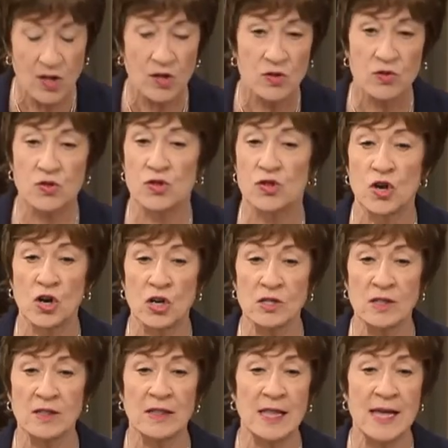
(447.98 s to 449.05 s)

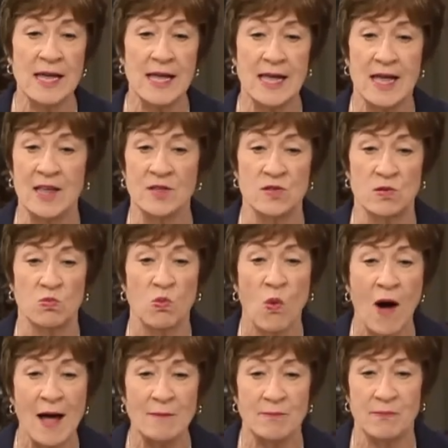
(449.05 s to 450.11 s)
certainly is
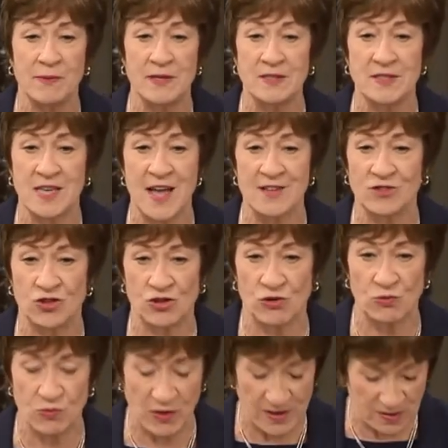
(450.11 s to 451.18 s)
one
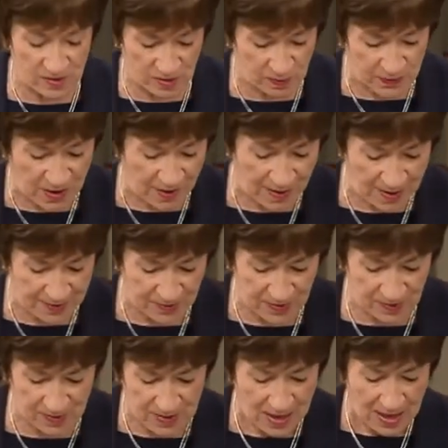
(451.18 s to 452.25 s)
potential
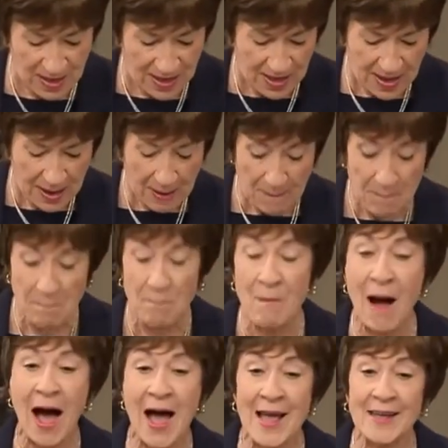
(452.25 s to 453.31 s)
response.
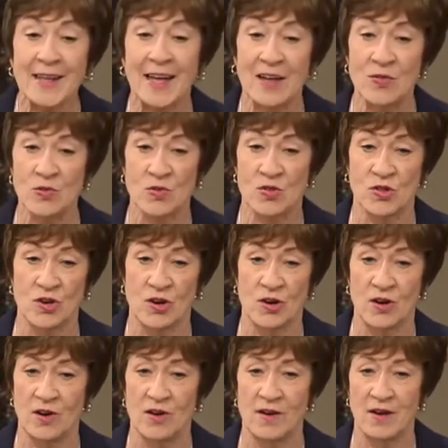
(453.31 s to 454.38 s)
My
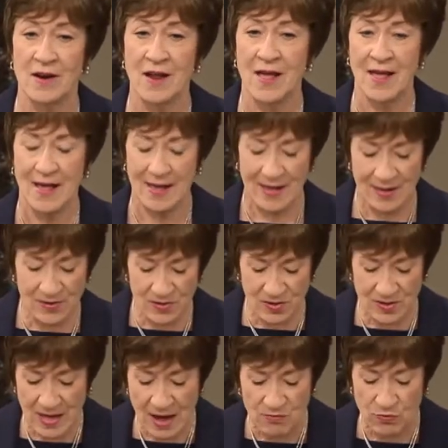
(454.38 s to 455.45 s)
concern
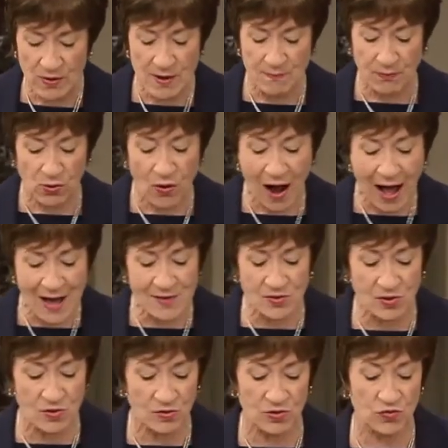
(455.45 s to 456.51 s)
is that
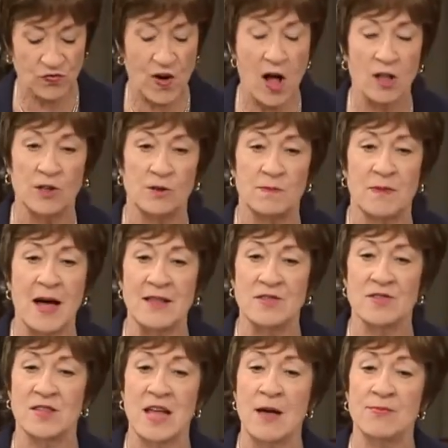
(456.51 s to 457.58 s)
reprisals followed by
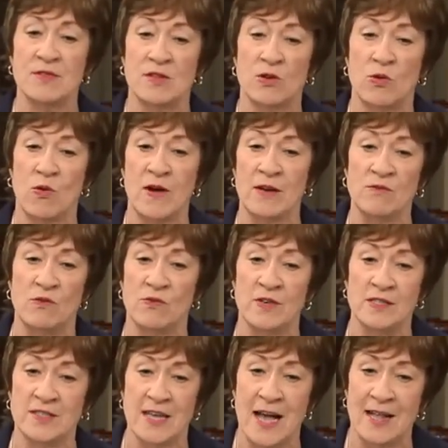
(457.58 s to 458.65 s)
subsequent
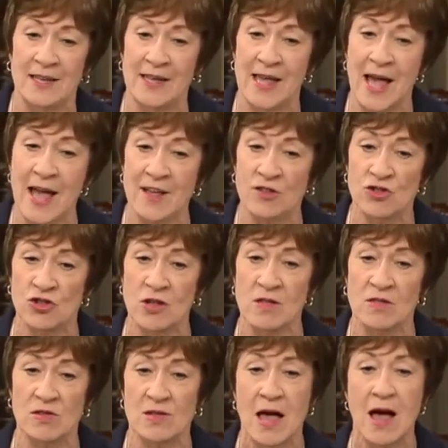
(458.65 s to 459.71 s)

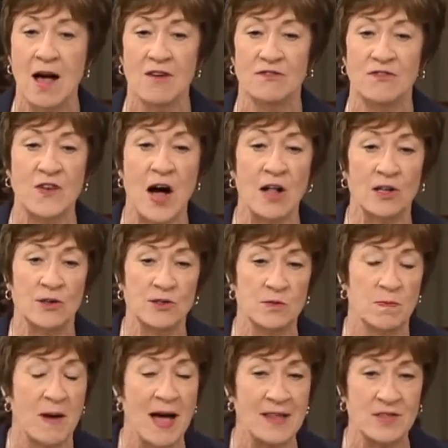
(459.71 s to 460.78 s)
retaliations,
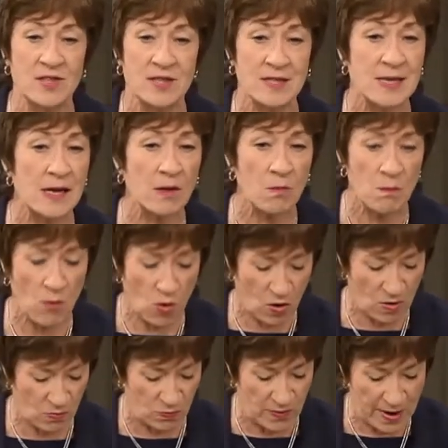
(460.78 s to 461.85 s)
followed by still
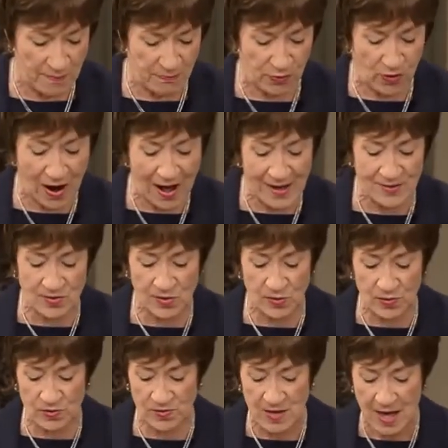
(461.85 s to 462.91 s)
more
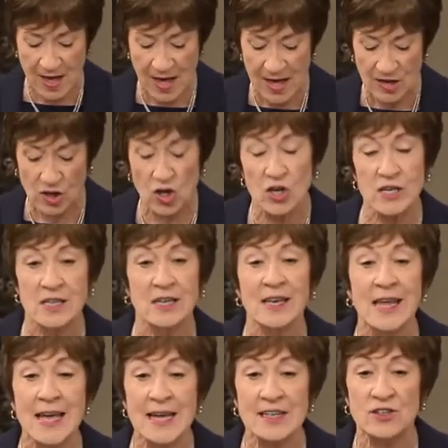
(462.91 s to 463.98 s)
reprisals, could
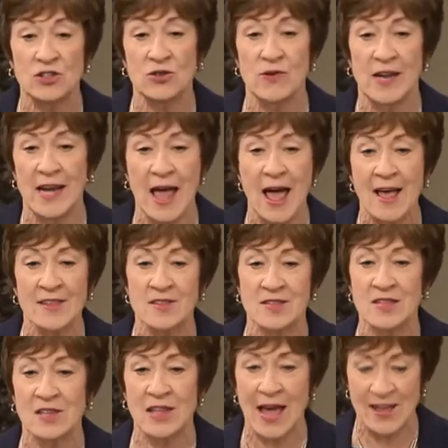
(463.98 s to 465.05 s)
lead to an
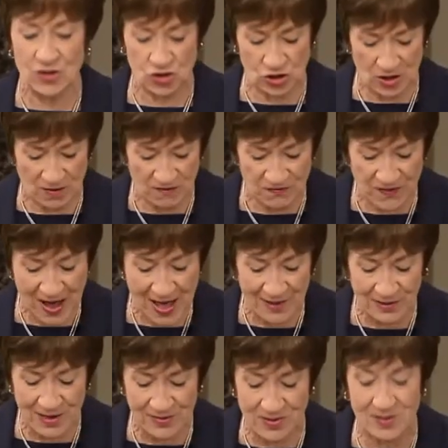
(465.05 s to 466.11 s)
escalation of
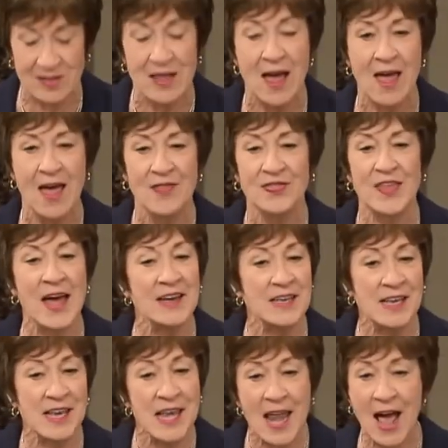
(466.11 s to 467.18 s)
violence
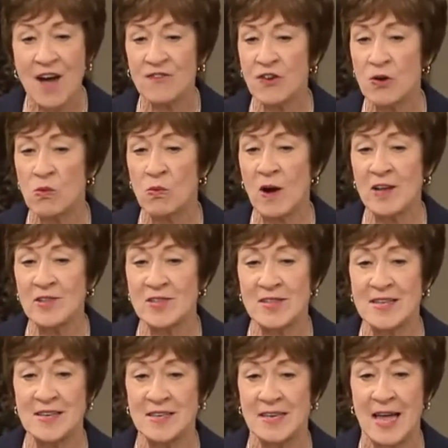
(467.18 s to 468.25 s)
that never
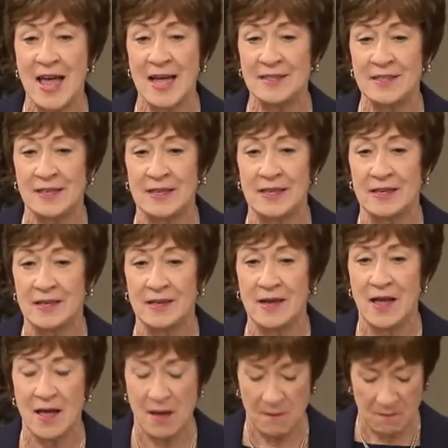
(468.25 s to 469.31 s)
was intended
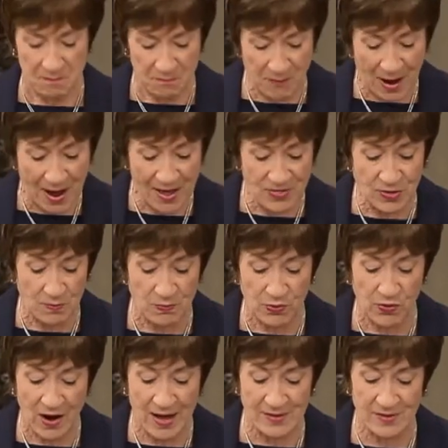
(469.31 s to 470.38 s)
by the
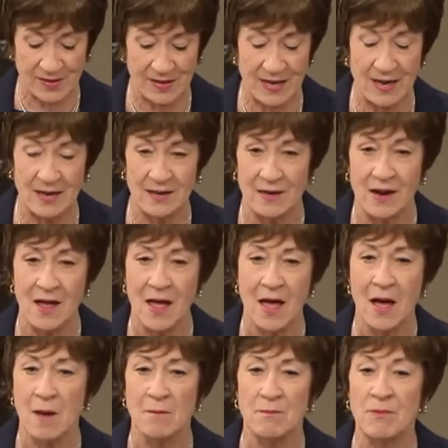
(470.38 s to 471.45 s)
president,
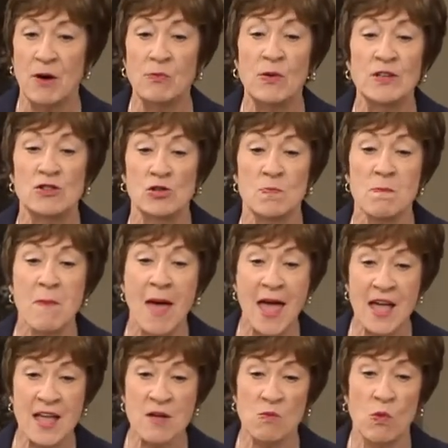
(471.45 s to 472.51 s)
but which
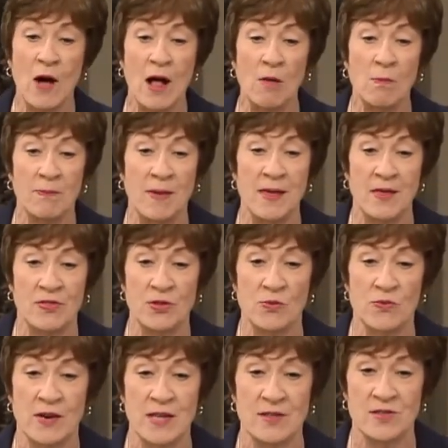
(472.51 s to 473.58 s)
may well be the
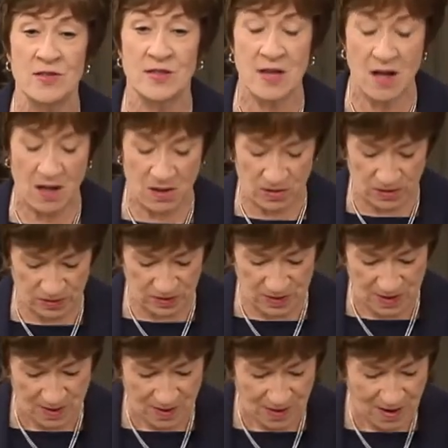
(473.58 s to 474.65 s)
result
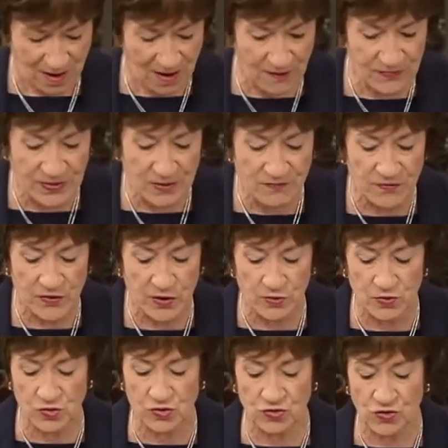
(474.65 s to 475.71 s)
of the
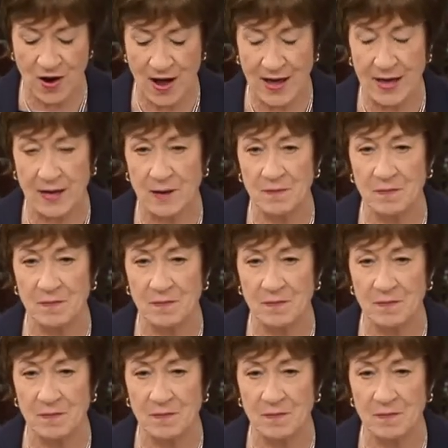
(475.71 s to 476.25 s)
first strike.